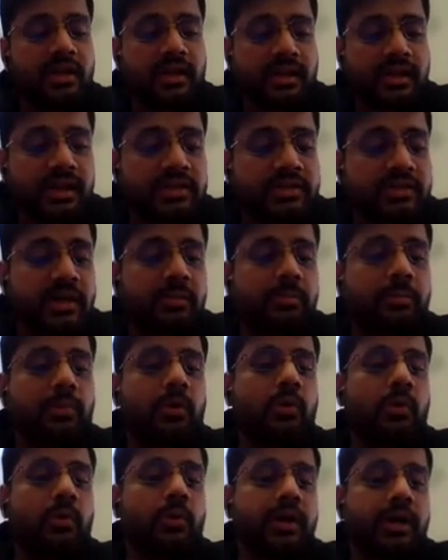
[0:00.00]
gets
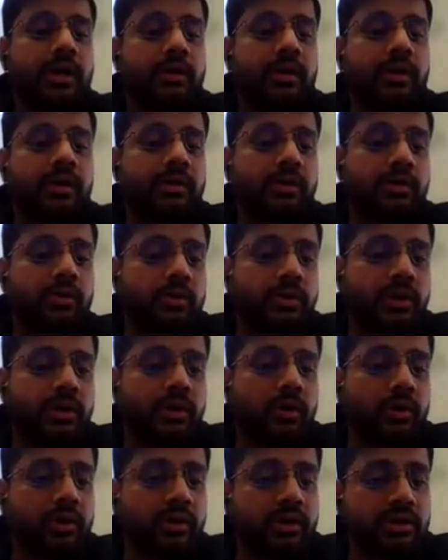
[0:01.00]
uploaded to the
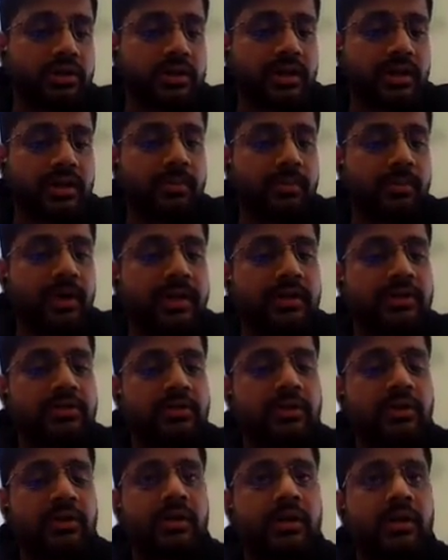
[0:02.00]
orchestrator manager.